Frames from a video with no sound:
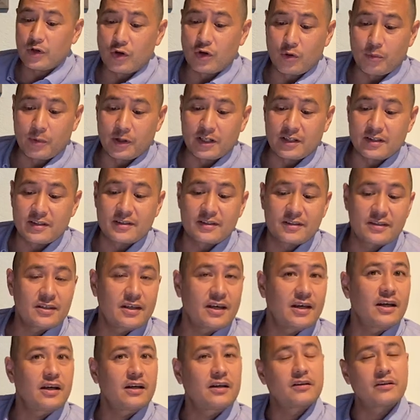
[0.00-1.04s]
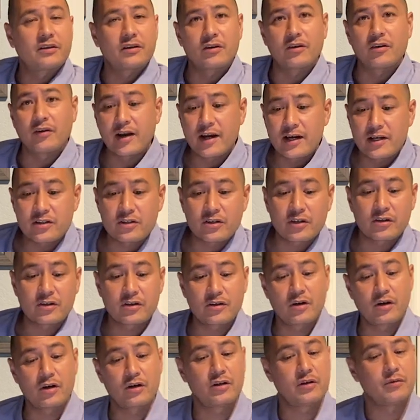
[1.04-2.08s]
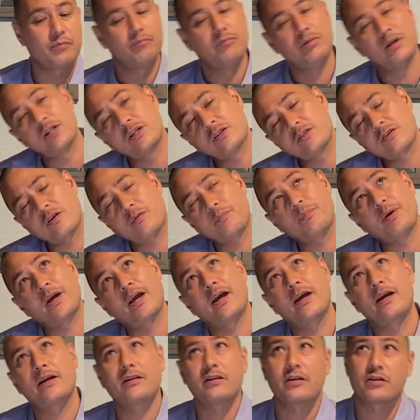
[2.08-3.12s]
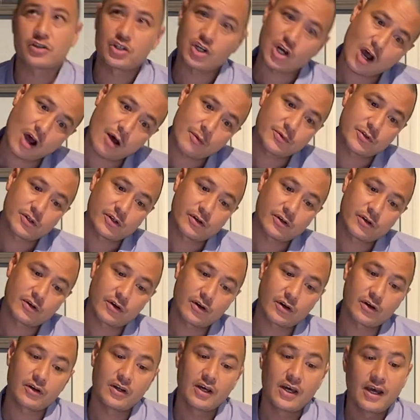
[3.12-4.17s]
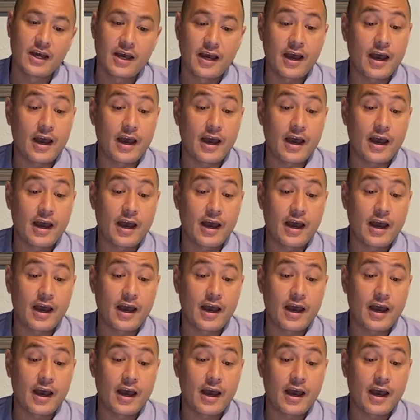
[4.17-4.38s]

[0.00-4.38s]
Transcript: nobody's sick, the grades are good, the bills are paid, the jobs are good,